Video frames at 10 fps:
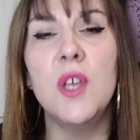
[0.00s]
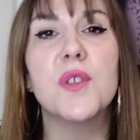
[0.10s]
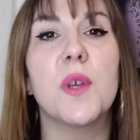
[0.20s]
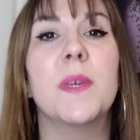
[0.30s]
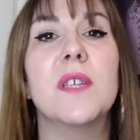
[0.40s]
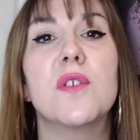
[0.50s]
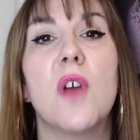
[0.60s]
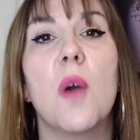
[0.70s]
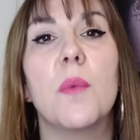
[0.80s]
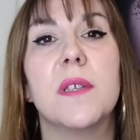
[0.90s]
So we
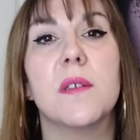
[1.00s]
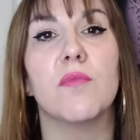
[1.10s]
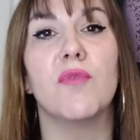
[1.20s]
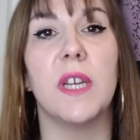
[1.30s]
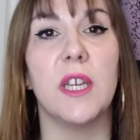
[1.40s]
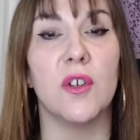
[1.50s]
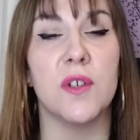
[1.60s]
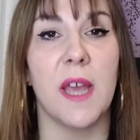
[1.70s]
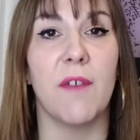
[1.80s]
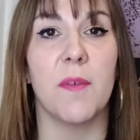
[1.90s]
start with some really
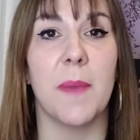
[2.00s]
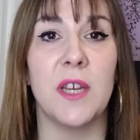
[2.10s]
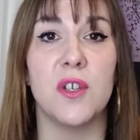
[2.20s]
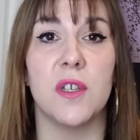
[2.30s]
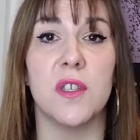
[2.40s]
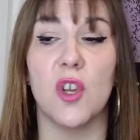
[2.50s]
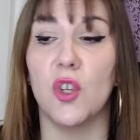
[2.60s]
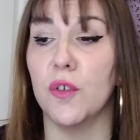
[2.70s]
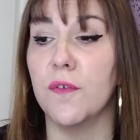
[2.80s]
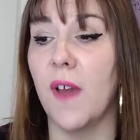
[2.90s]
good affirmations that are
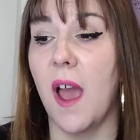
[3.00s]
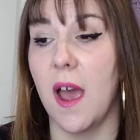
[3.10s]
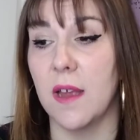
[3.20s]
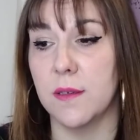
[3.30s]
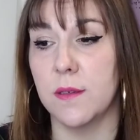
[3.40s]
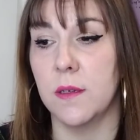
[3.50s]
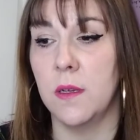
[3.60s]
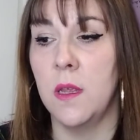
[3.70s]
good for us,